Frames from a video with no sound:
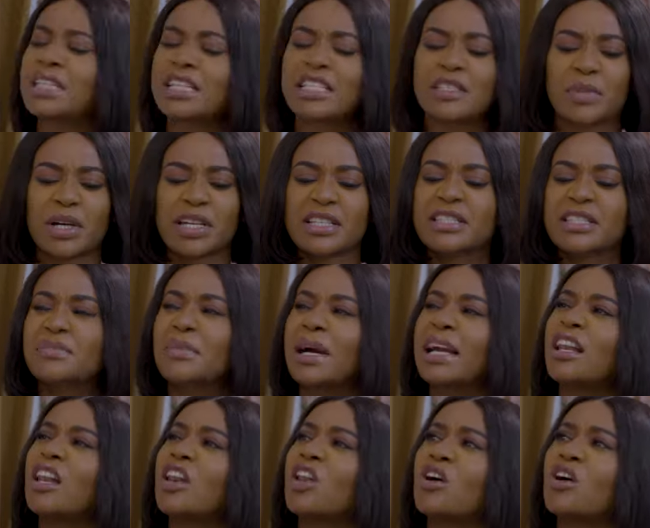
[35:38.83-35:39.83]
Despite
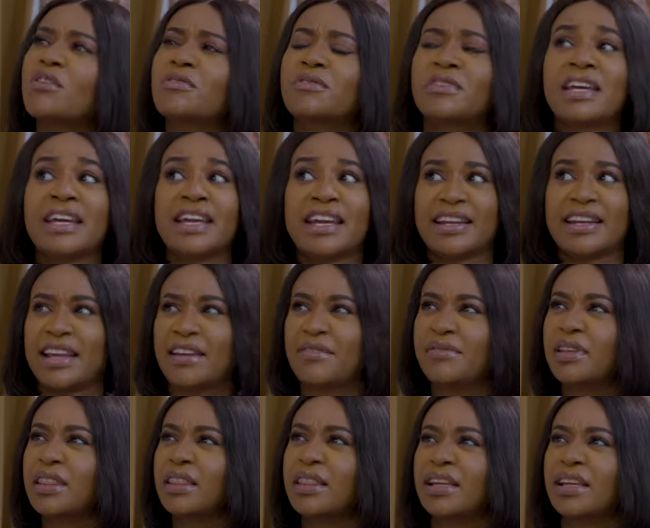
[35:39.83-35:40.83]
my love and
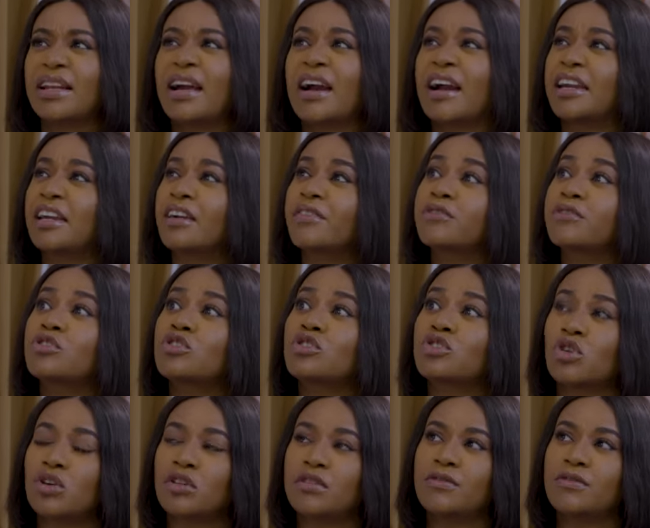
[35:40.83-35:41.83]
everything I have
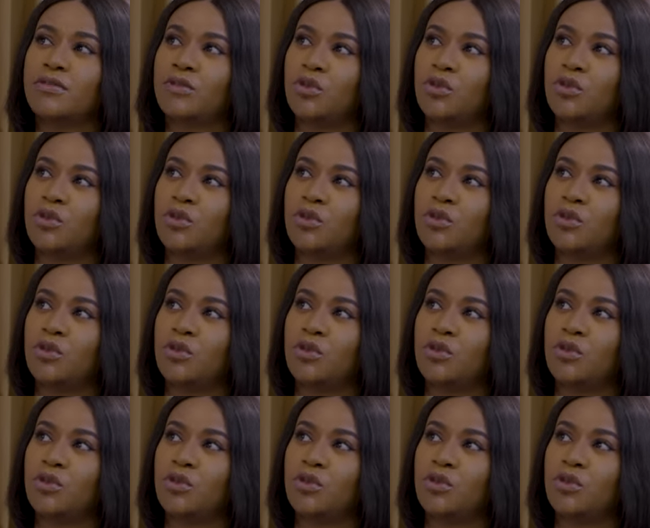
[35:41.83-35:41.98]
done